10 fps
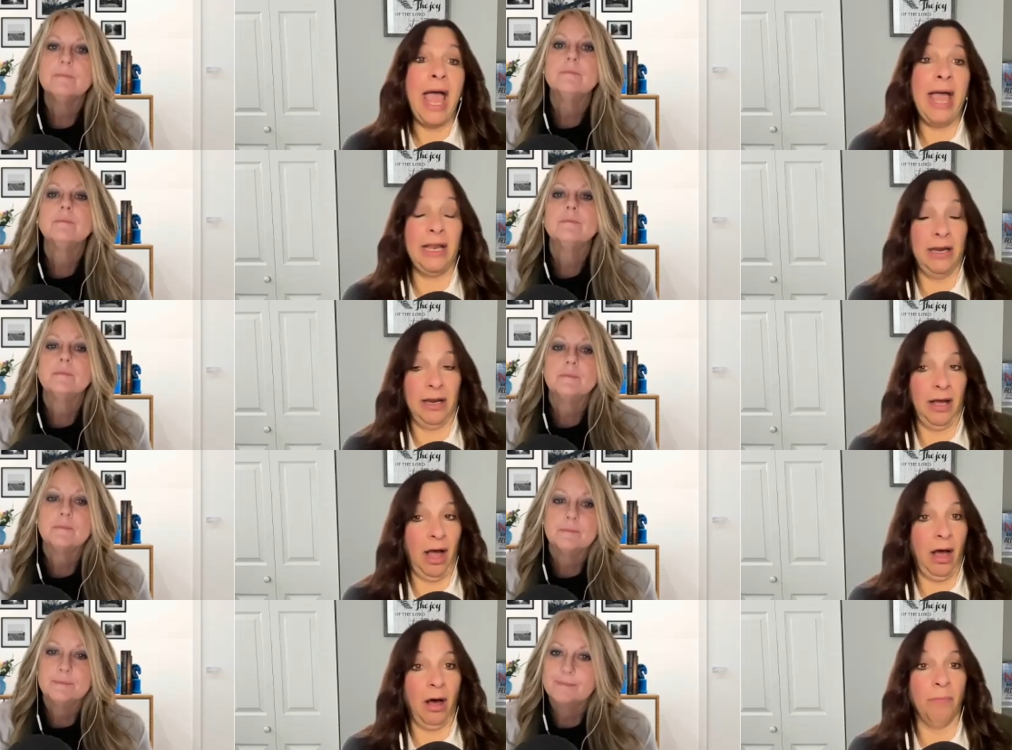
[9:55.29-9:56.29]
Speaker 1: And
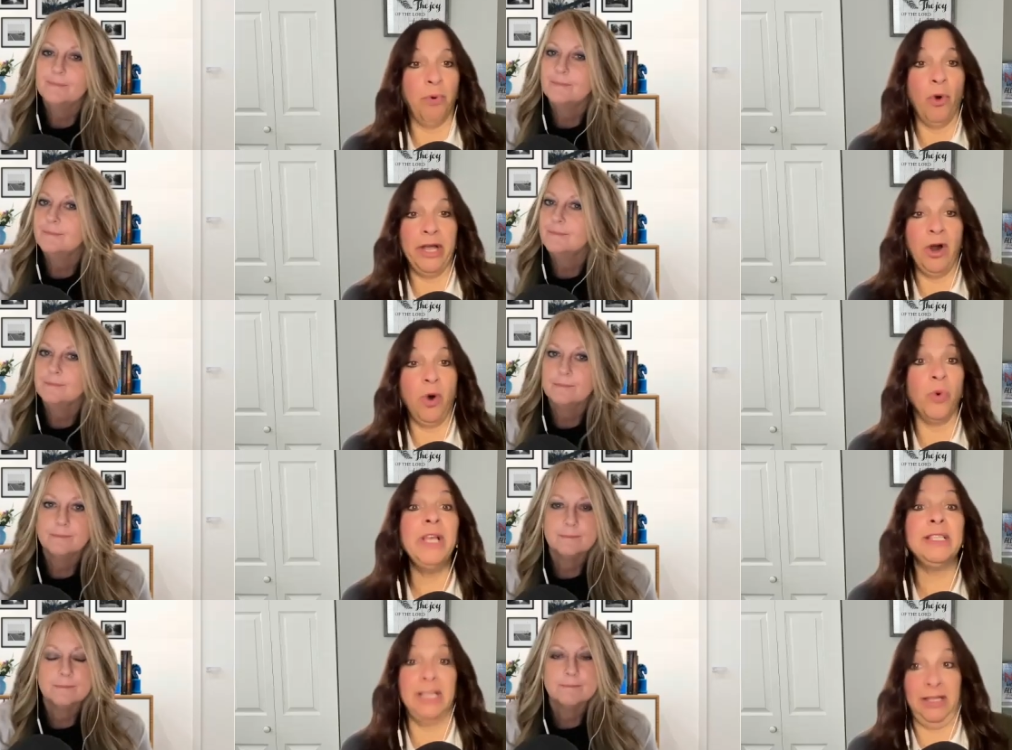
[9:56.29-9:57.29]
boy, don't we
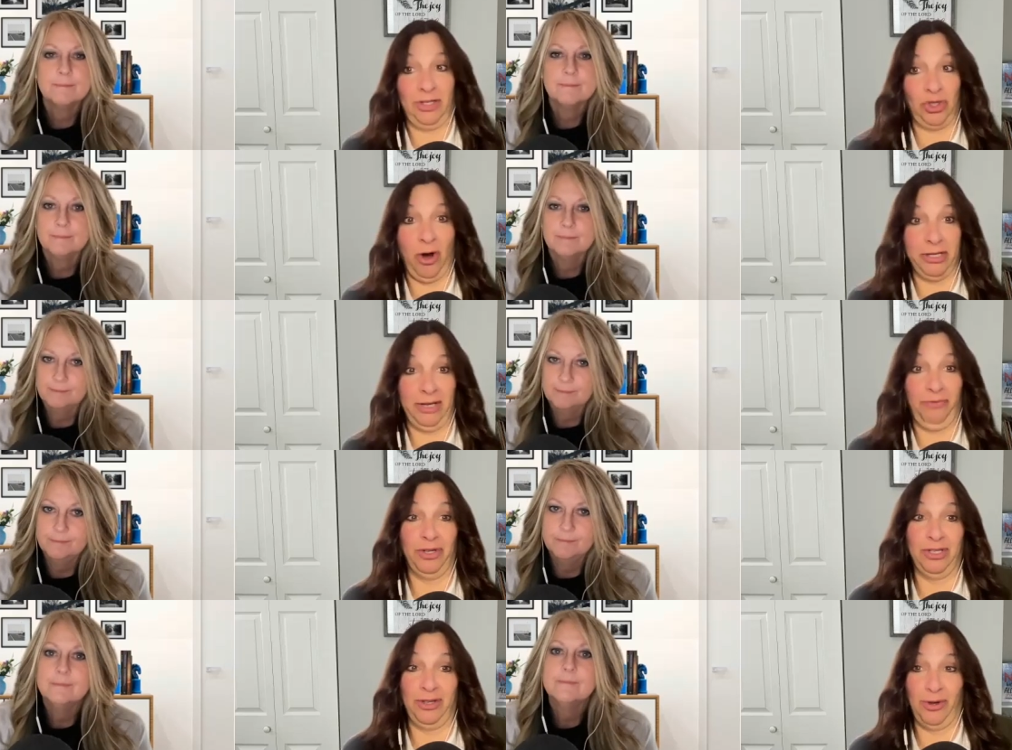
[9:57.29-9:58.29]
see the stark difference
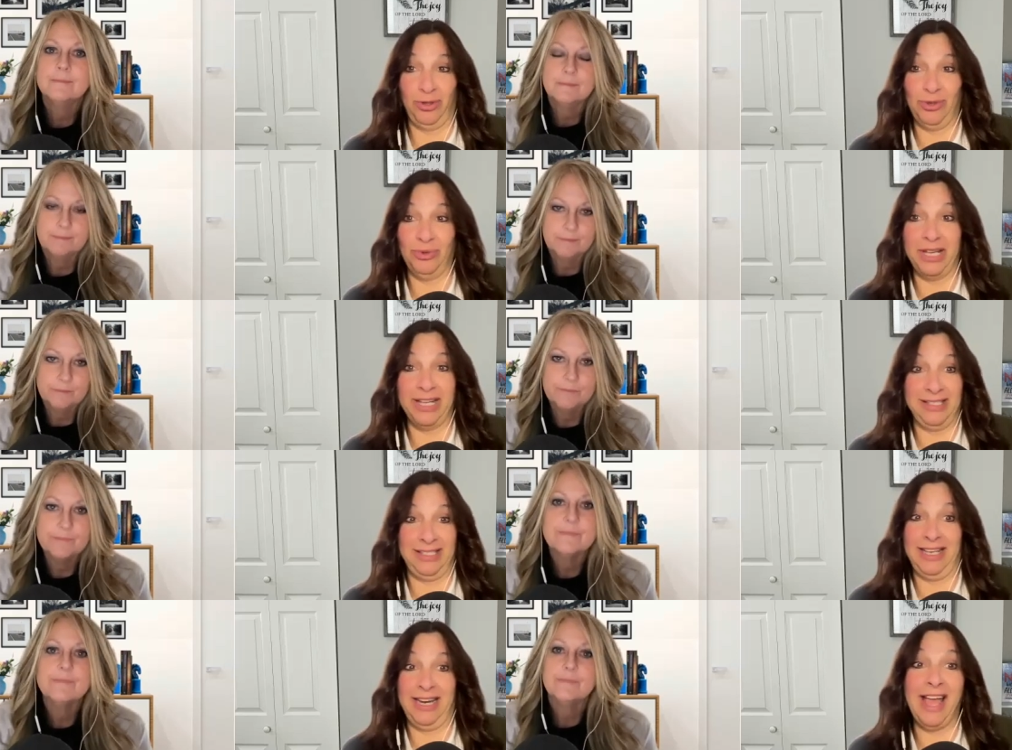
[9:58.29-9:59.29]
of those two things
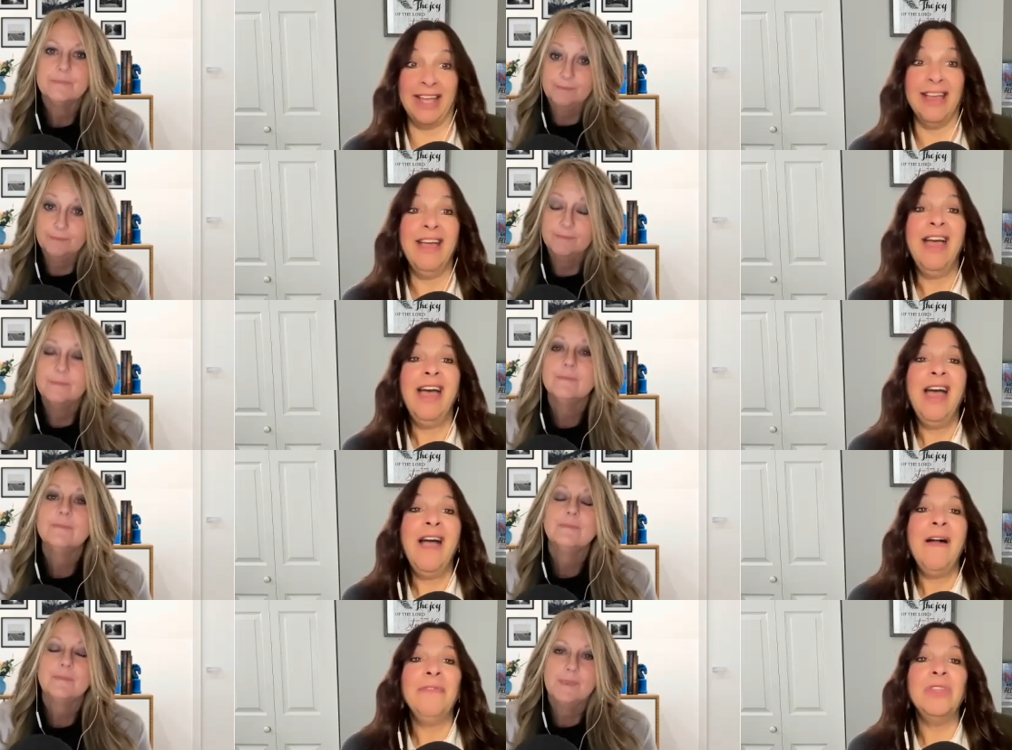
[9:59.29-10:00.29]
today.
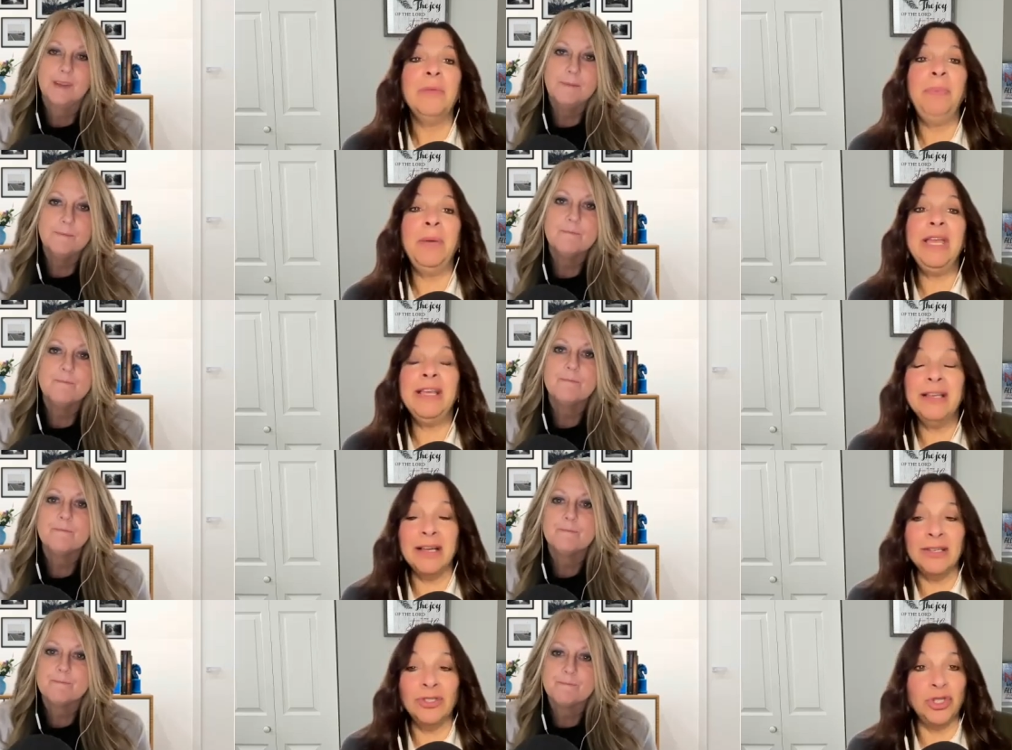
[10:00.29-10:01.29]
Yep. Being
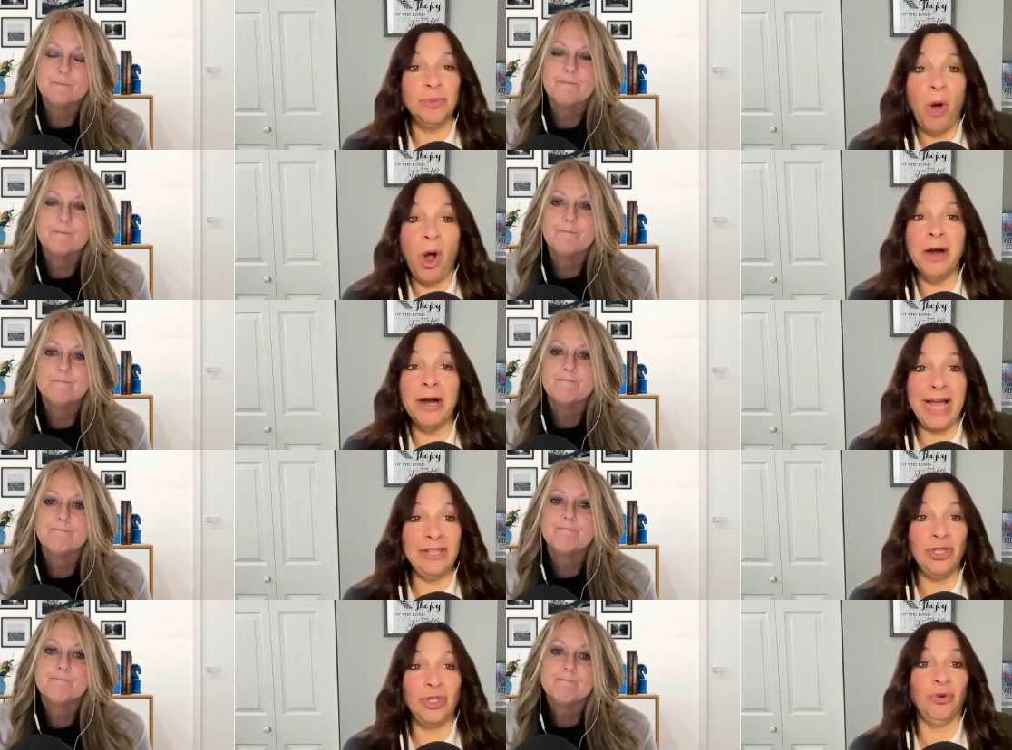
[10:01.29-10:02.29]
smart, as
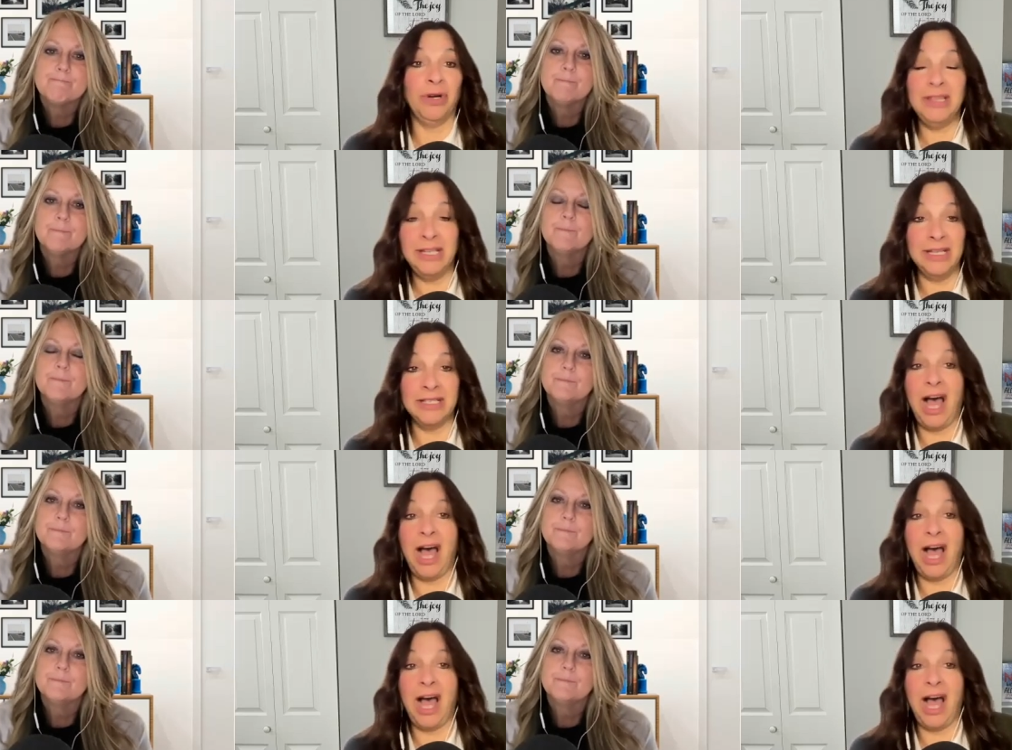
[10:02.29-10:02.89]
the Corinthians